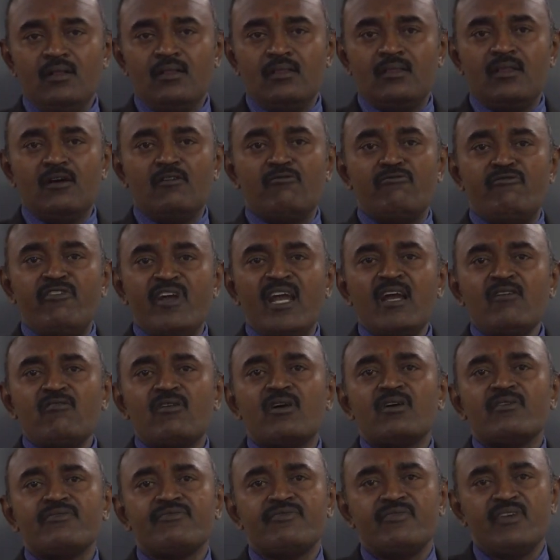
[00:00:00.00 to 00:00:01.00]
the wave
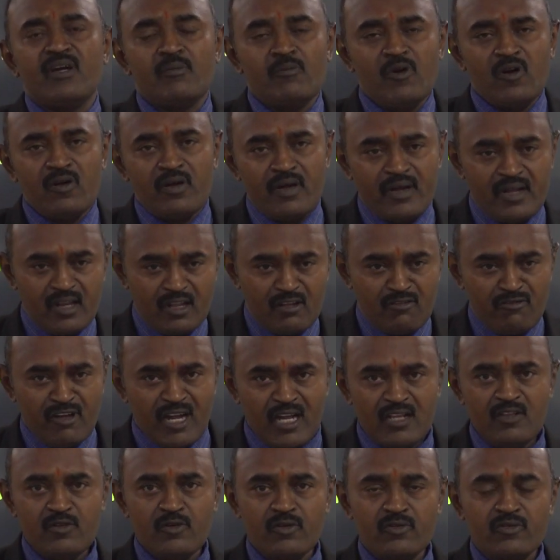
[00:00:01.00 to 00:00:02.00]
of democratic
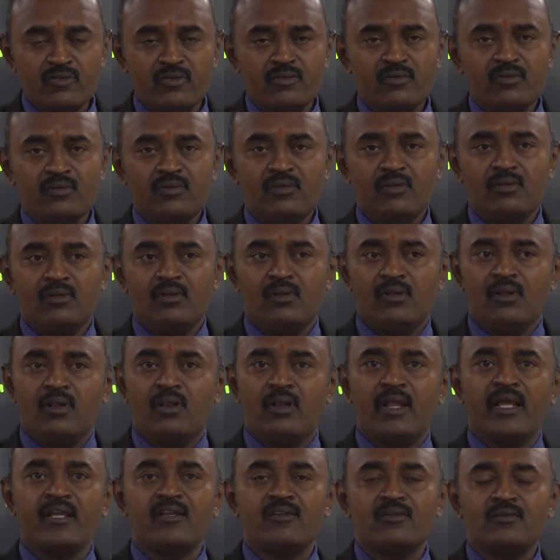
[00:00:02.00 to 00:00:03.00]
values
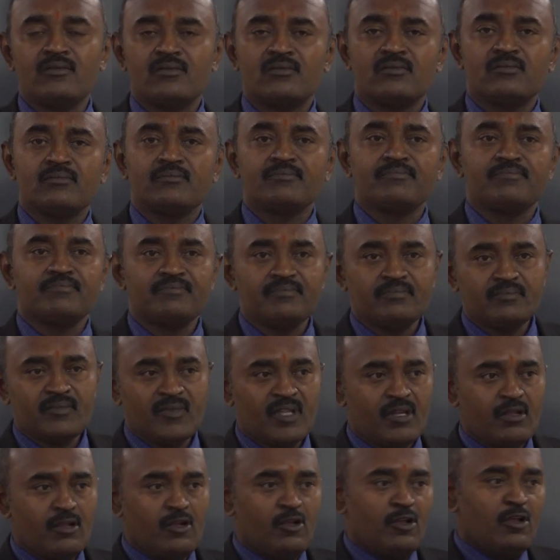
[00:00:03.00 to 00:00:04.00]
like
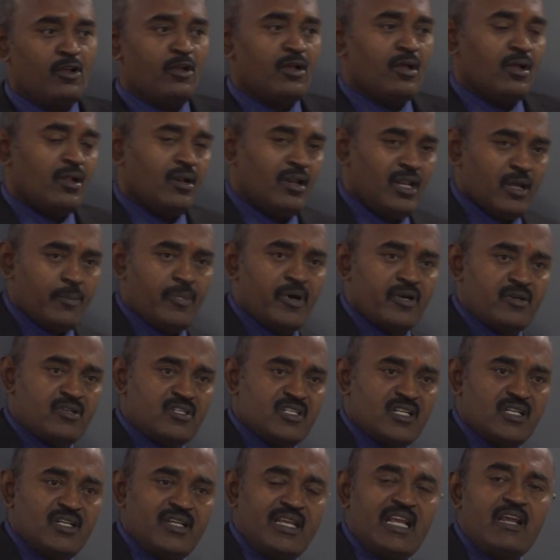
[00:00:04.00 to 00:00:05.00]

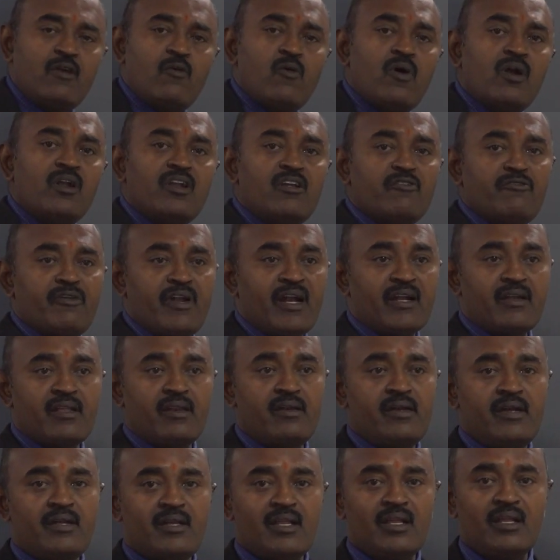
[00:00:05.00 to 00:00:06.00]
liberty, equality,
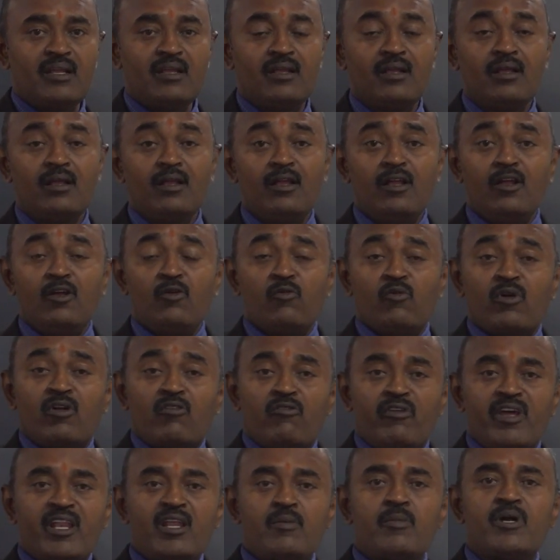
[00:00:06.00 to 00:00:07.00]
fraternity were
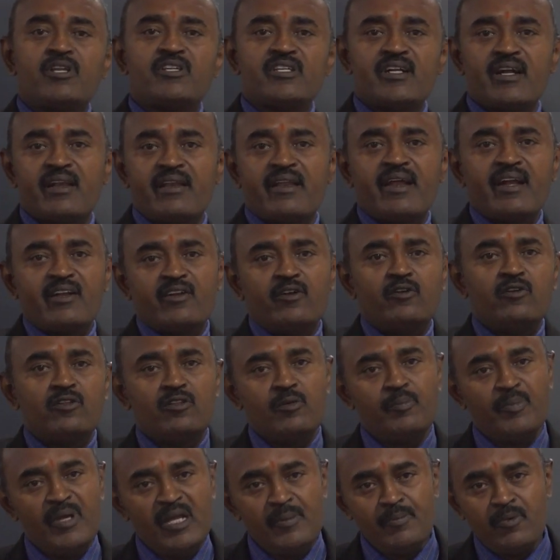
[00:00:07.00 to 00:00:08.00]
very much attractive to the
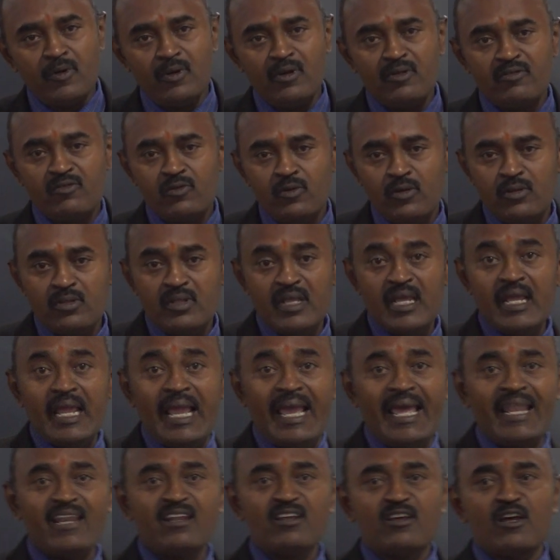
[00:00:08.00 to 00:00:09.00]
people, so they
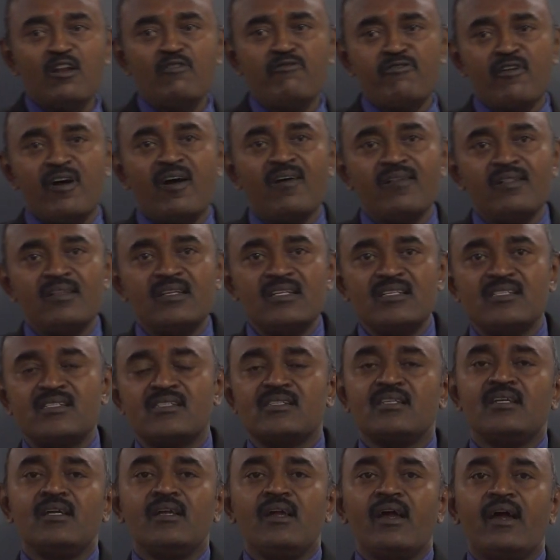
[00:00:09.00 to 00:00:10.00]
engulfed all these
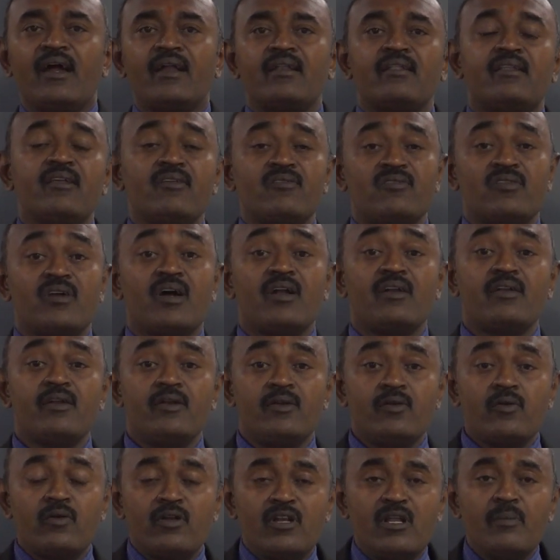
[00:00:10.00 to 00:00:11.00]
and they started
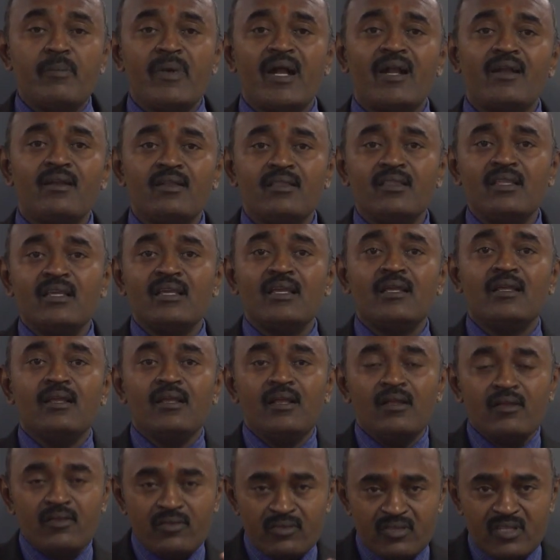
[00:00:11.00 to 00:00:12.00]
to demand the
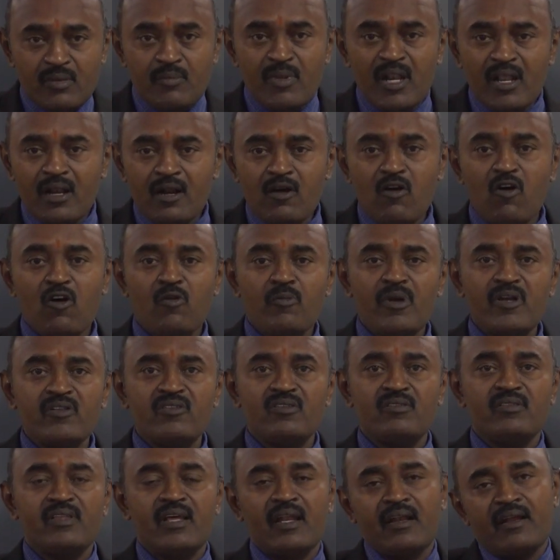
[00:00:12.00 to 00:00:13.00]
similar governments
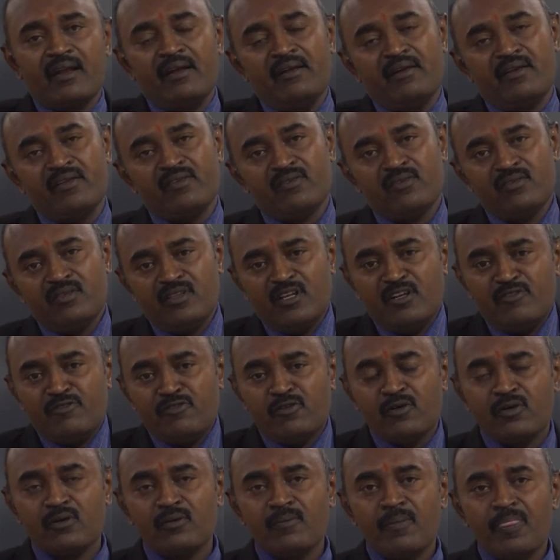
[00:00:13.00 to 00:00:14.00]
in their countries.
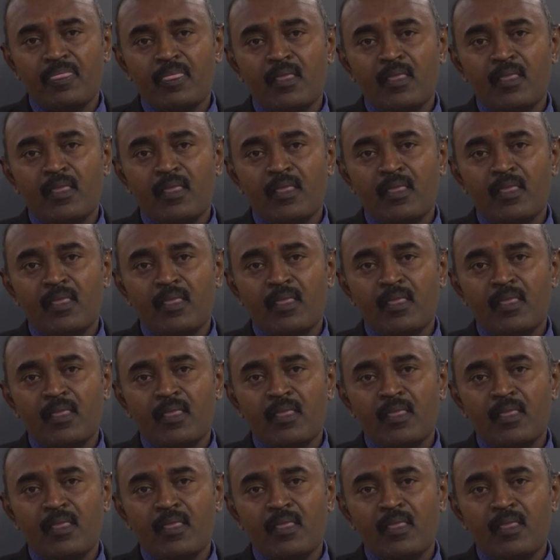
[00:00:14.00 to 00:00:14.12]
Therefore,